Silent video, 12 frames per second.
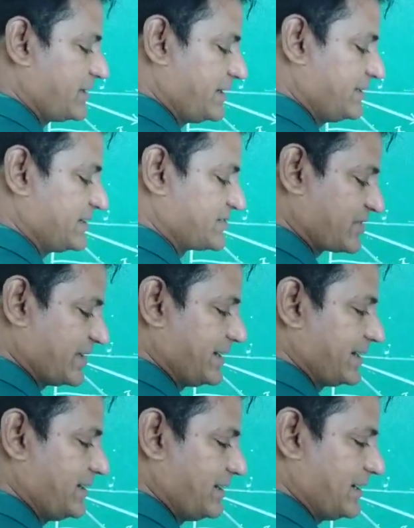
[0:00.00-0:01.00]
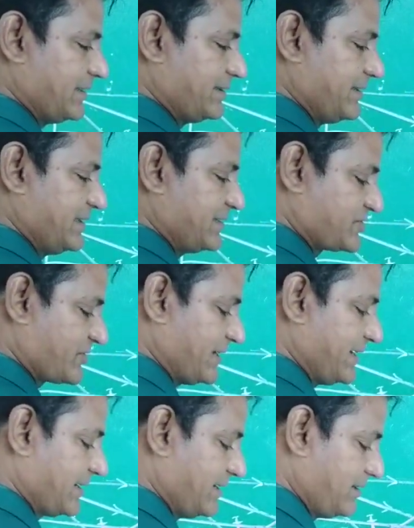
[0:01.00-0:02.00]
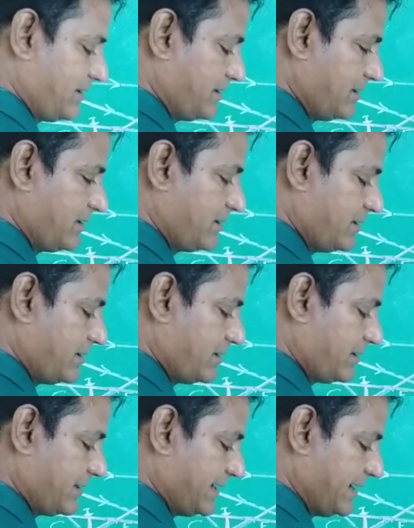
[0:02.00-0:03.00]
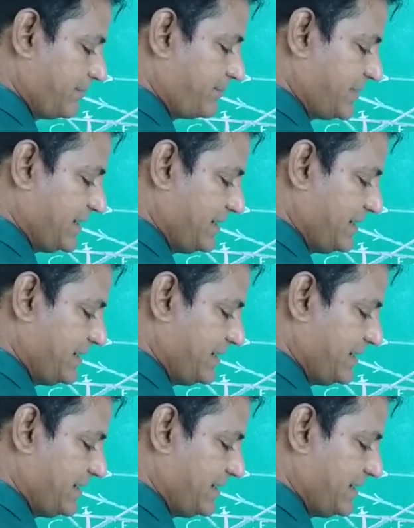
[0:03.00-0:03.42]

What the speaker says: in this triangle, and in this triangle AP,